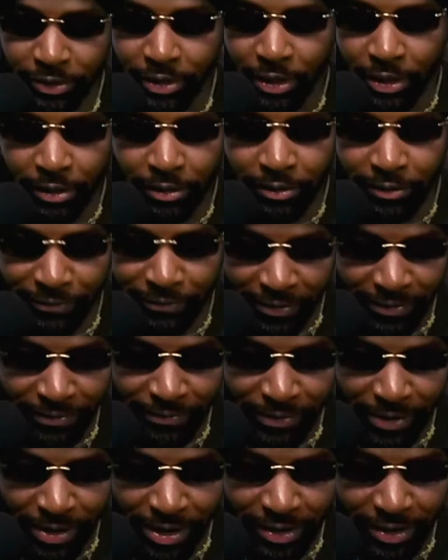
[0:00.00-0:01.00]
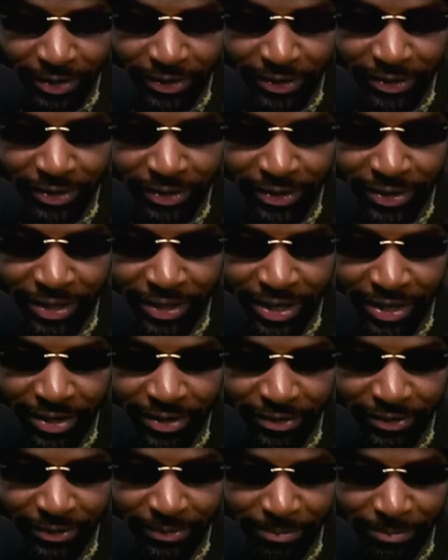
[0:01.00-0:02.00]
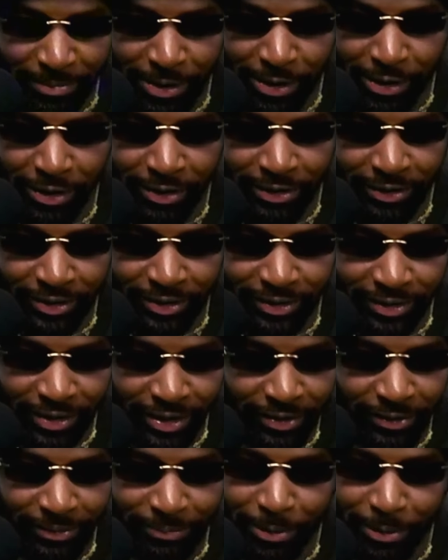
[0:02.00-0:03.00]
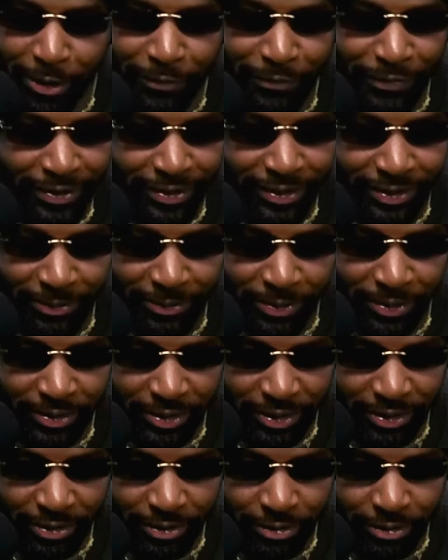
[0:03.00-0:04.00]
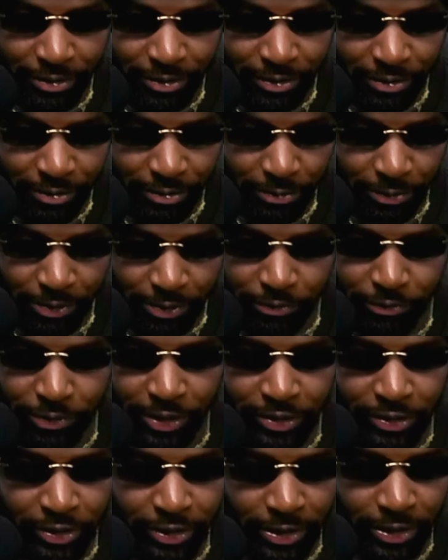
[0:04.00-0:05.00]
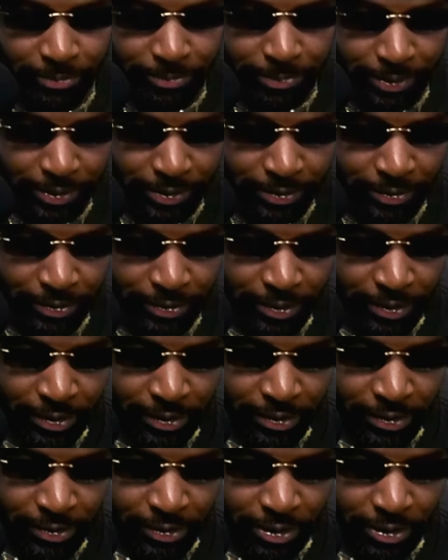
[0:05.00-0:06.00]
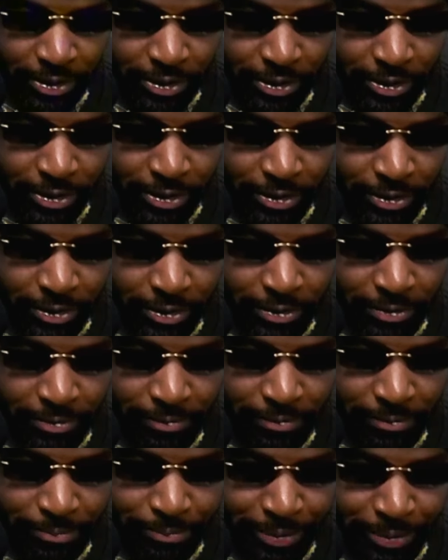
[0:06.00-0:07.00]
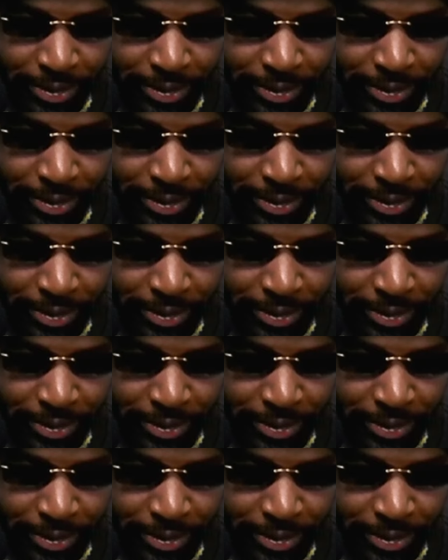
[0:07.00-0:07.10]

was just a little fun fact that they kind of married together perfectly with the uh, with the race check, man. Um,